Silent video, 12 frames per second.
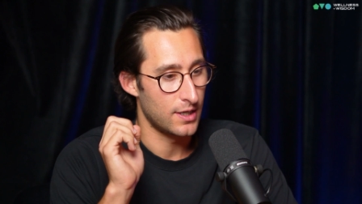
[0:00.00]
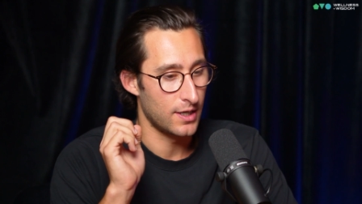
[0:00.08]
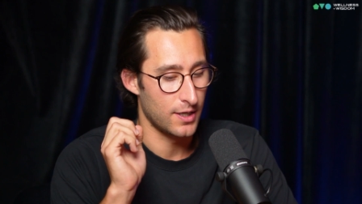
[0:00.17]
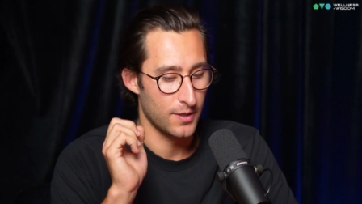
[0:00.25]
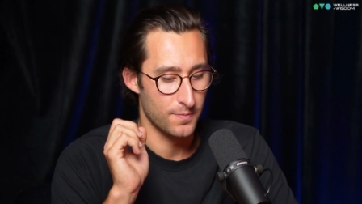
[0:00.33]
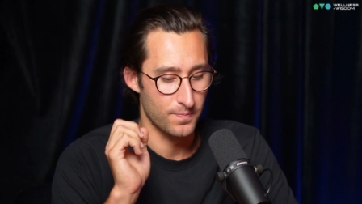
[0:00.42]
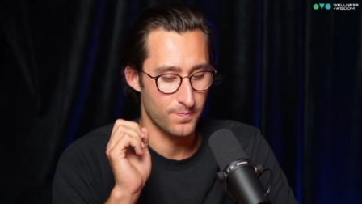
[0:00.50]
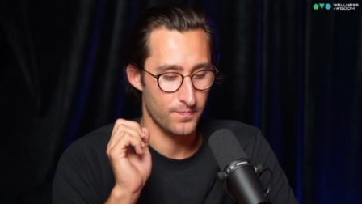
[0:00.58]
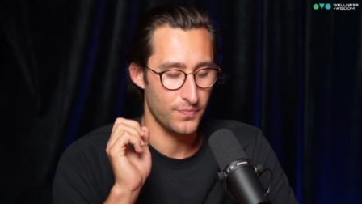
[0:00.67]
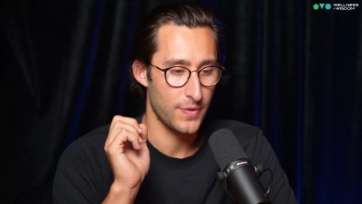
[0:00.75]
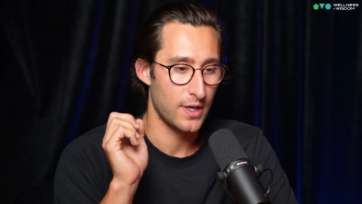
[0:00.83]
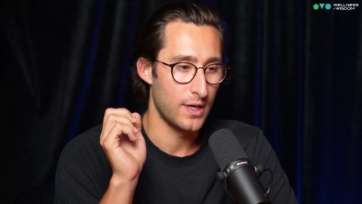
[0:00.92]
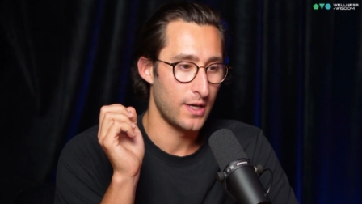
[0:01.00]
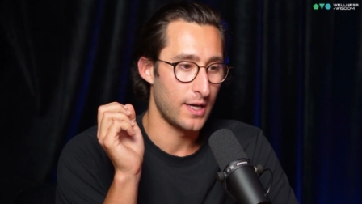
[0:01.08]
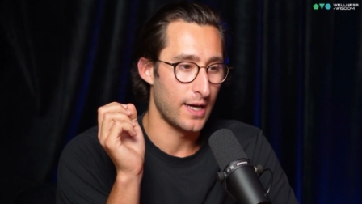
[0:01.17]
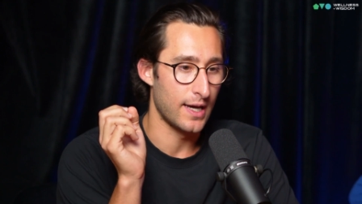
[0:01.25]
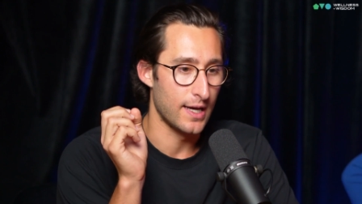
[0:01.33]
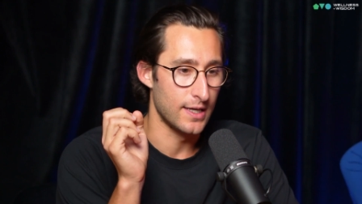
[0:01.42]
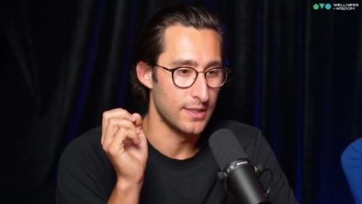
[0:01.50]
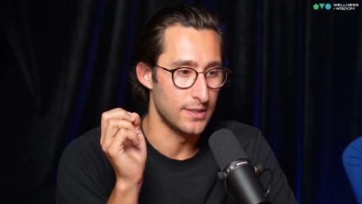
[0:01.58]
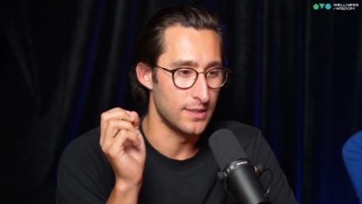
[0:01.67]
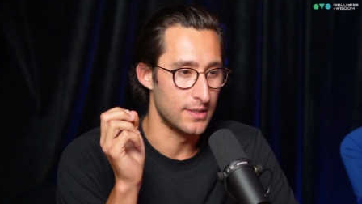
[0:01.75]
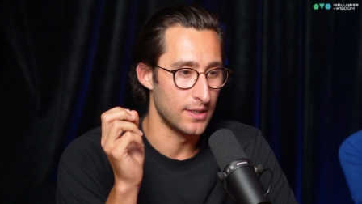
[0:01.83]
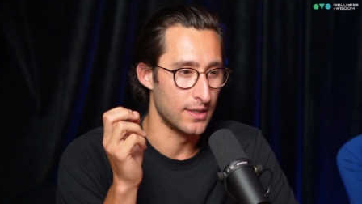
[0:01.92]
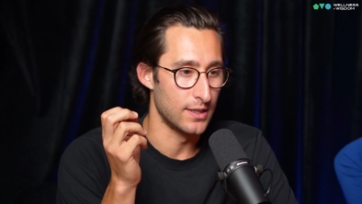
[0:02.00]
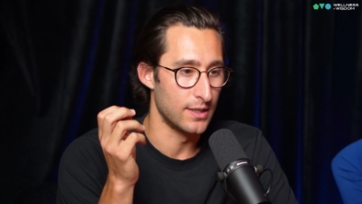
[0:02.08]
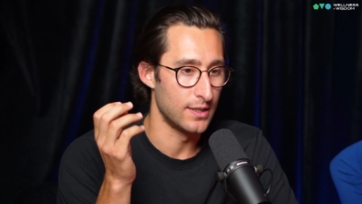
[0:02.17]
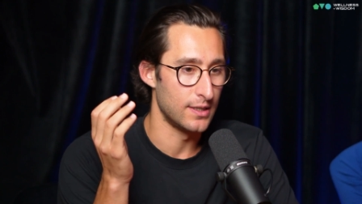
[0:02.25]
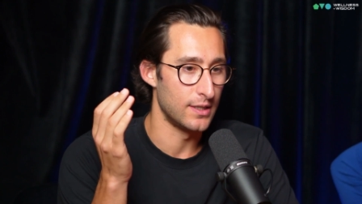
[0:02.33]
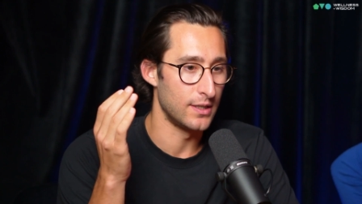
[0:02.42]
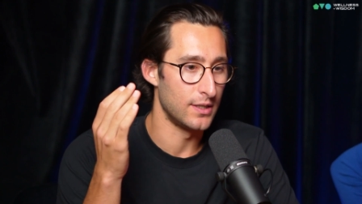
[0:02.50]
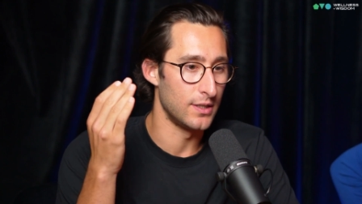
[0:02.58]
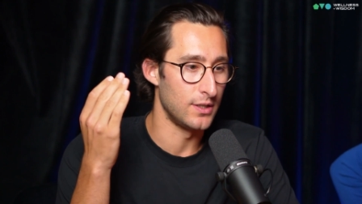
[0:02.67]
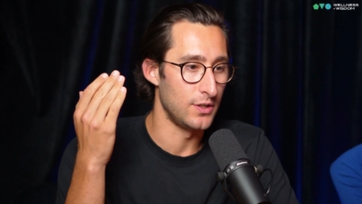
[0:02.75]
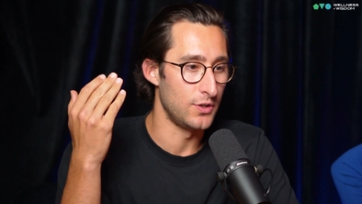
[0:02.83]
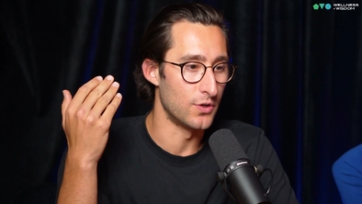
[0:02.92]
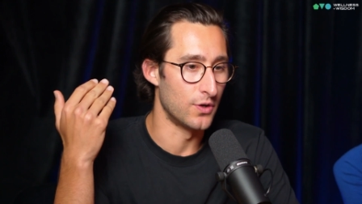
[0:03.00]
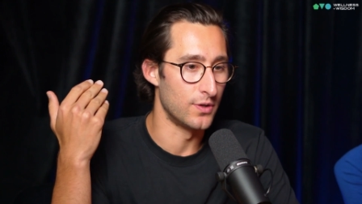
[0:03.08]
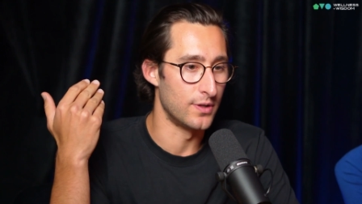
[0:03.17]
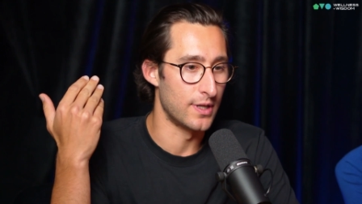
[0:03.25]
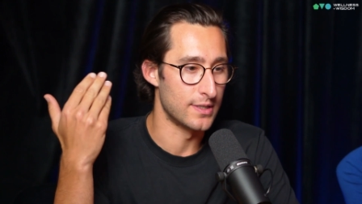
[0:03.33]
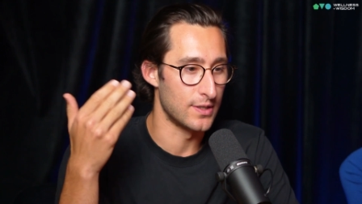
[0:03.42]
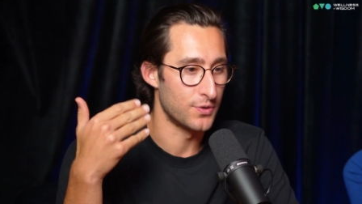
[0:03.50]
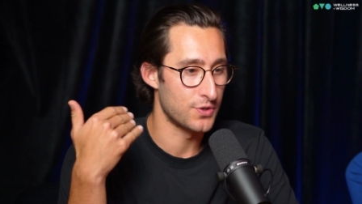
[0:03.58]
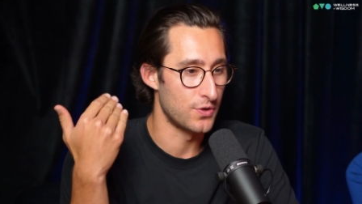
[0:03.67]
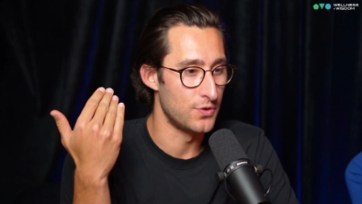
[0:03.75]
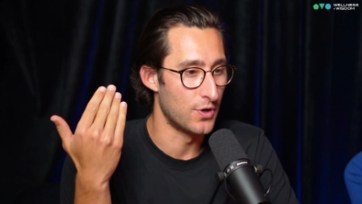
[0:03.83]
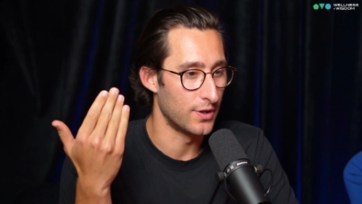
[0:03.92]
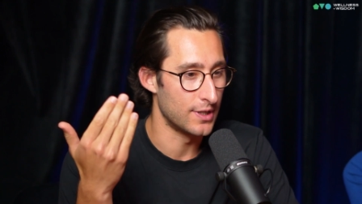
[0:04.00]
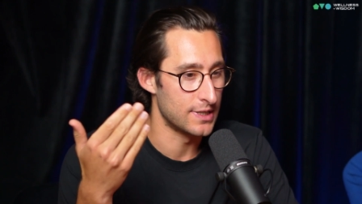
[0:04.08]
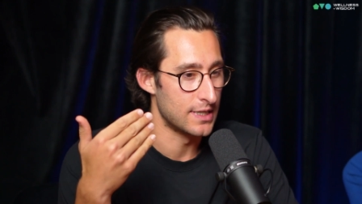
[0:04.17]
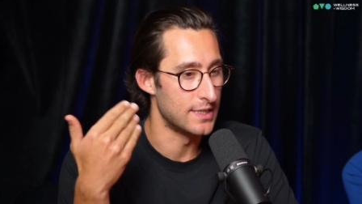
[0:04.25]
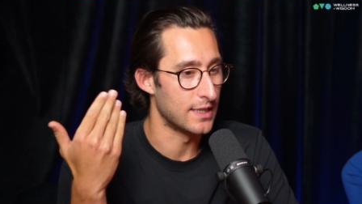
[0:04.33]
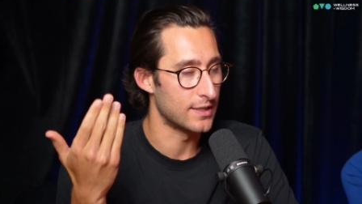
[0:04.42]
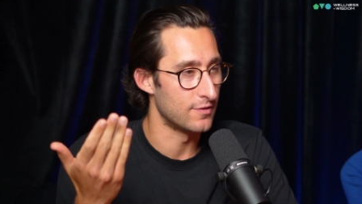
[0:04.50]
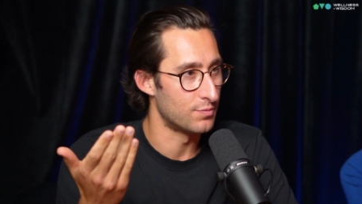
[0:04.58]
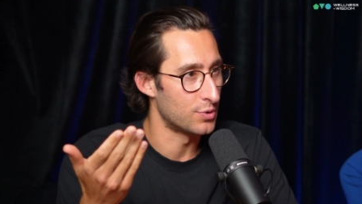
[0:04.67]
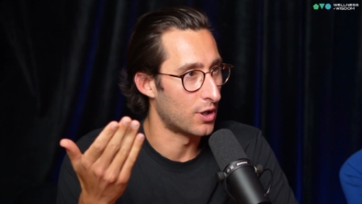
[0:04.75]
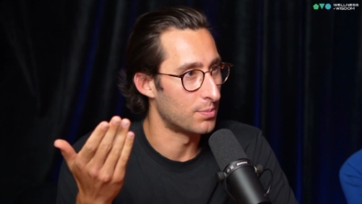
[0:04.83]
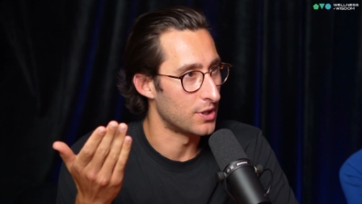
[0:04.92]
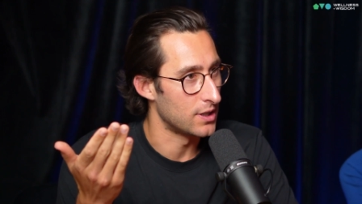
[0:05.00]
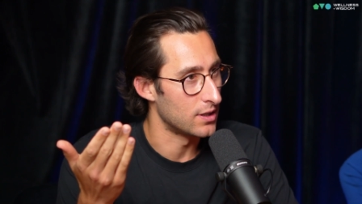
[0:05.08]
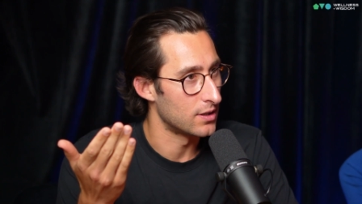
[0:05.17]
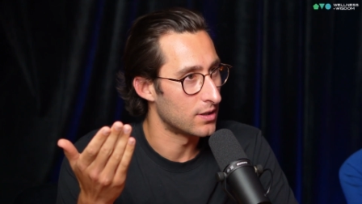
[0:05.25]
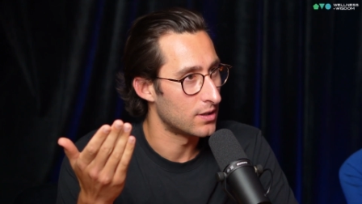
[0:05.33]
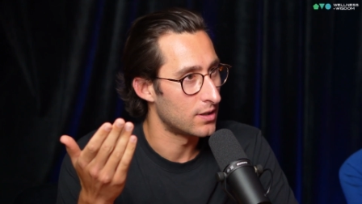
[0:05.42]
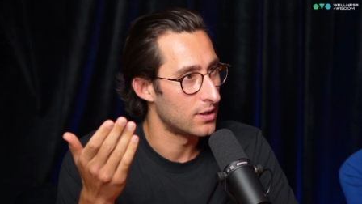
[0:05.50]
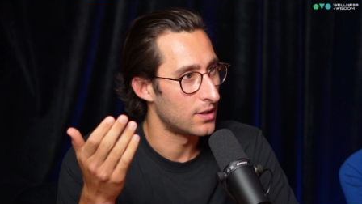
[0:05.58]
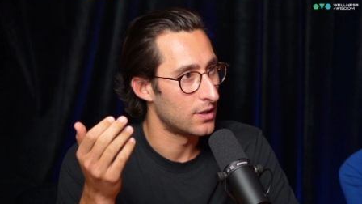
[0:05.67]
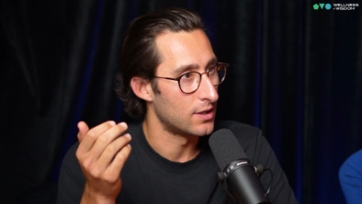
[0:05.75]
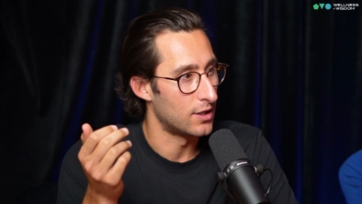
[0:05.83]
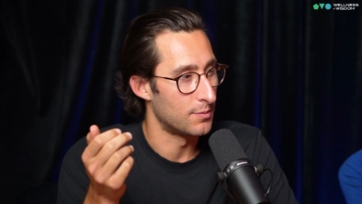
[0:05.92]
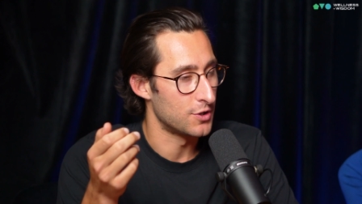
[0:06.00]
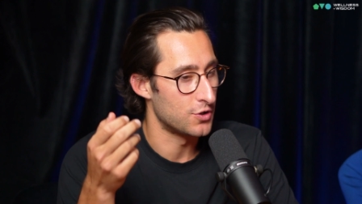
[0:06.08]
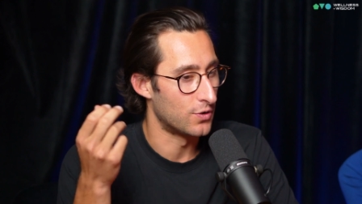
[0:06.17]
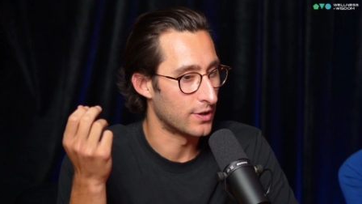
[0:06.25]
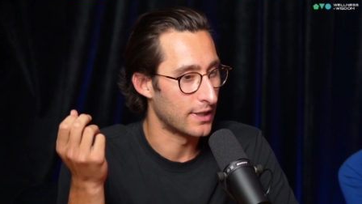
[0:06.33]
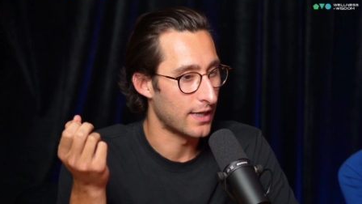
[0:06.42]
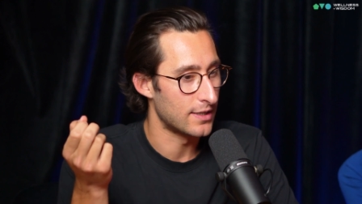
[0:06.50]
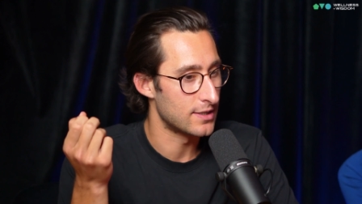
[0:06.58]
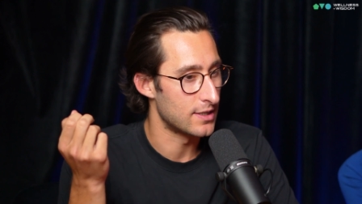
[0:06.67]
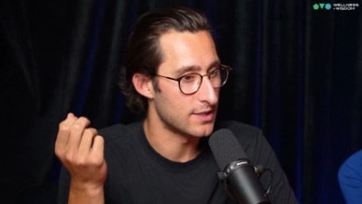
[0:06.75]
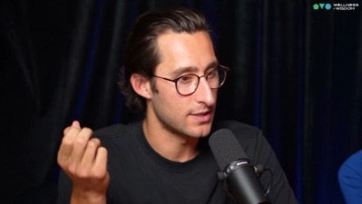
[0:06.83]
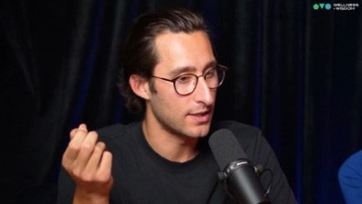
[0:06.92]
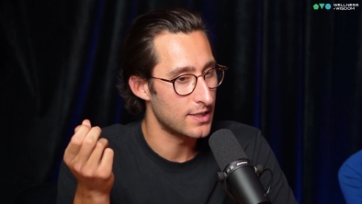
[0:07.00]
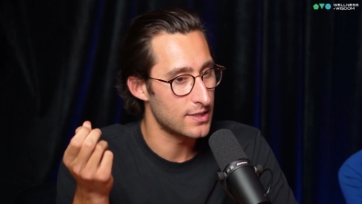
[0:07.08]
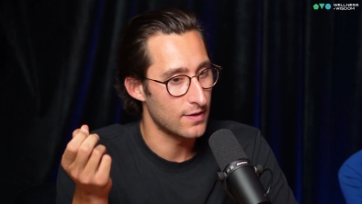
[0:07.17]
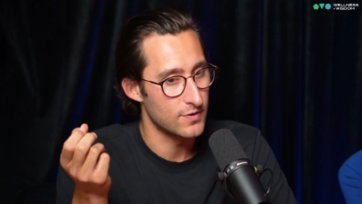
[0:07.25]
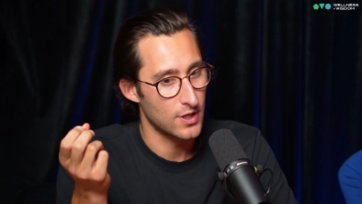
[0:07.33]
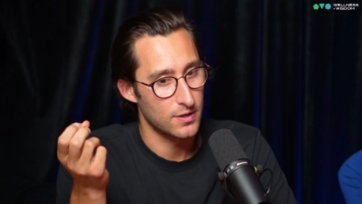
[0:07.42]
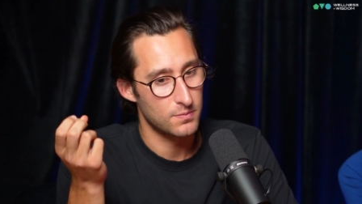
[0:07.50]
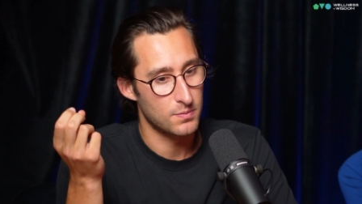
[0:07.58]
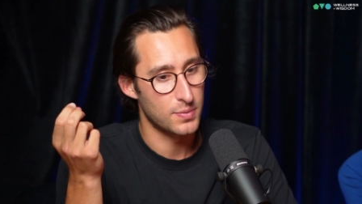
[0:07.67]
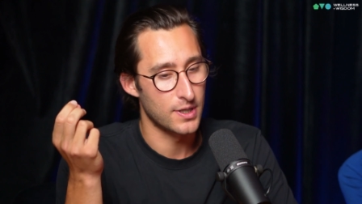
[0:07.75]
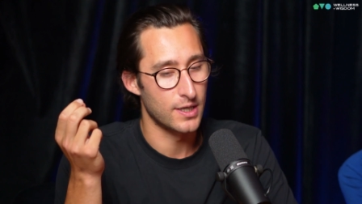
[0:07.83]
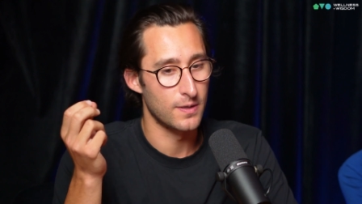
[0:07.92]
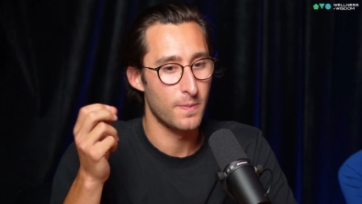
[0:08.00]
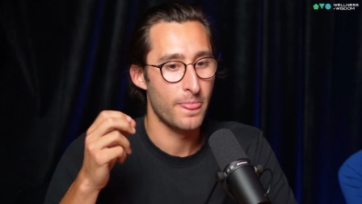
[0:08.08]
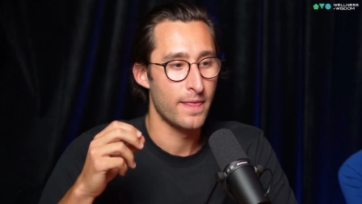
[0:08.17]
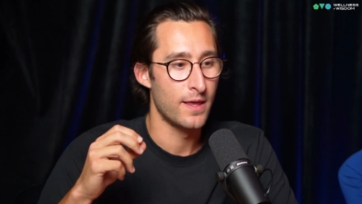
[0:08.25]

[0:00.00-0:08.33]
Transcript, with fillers: Um, and uh, You're, there's also not this addictive property. Um, and Shawn can get into the studies they've done, but